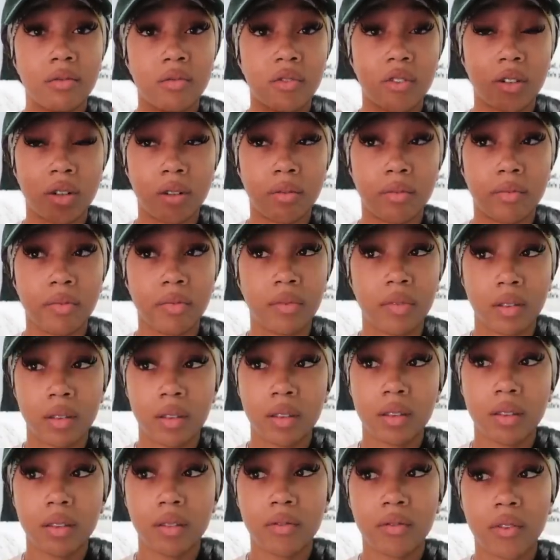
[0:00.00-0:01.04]
From
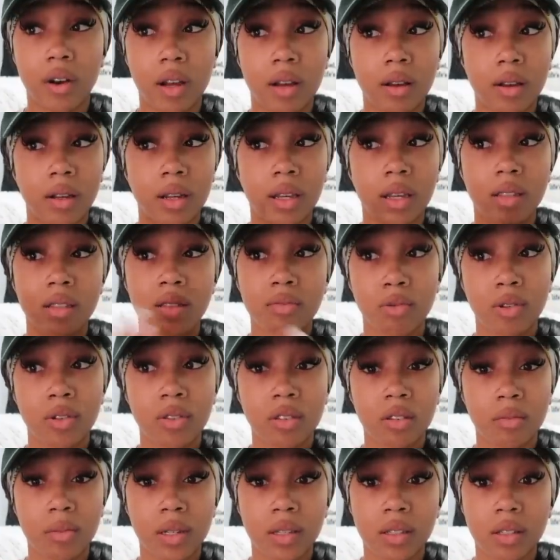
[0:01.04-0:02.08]
fall and spring
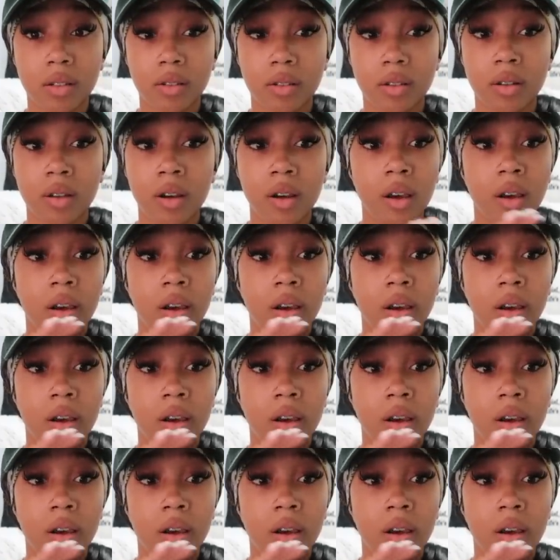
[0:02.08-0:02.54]
semester,